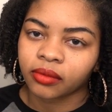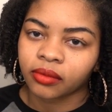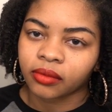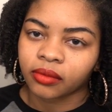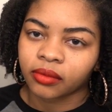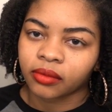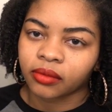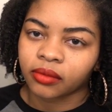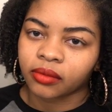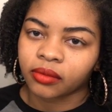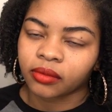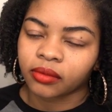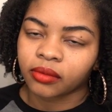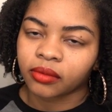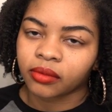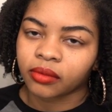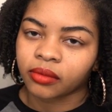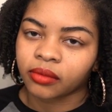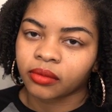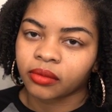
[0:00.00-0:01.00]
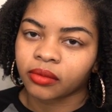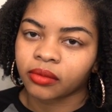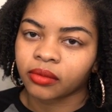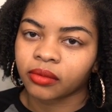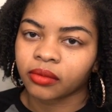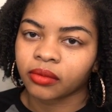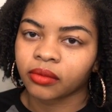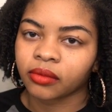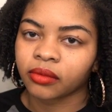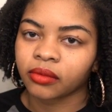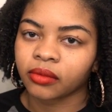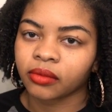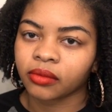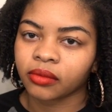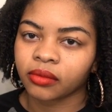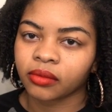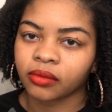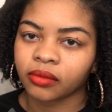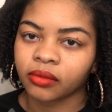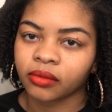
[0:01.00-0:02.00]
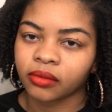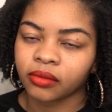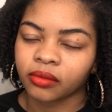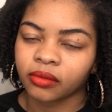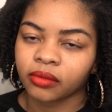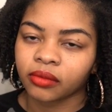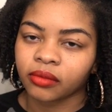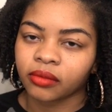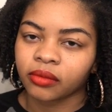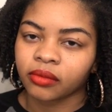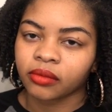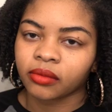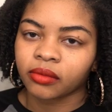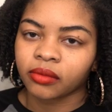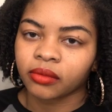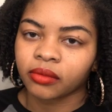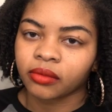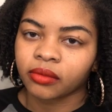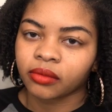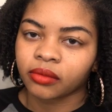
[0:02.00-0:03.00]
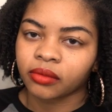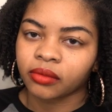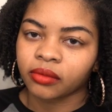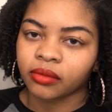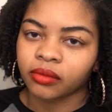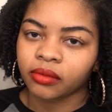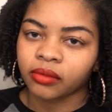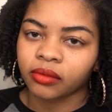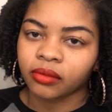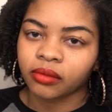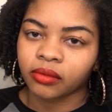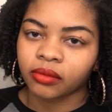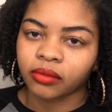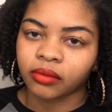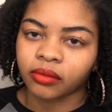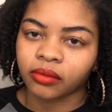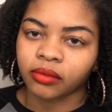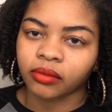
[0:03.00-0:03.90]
No words are spoken by the person on screen.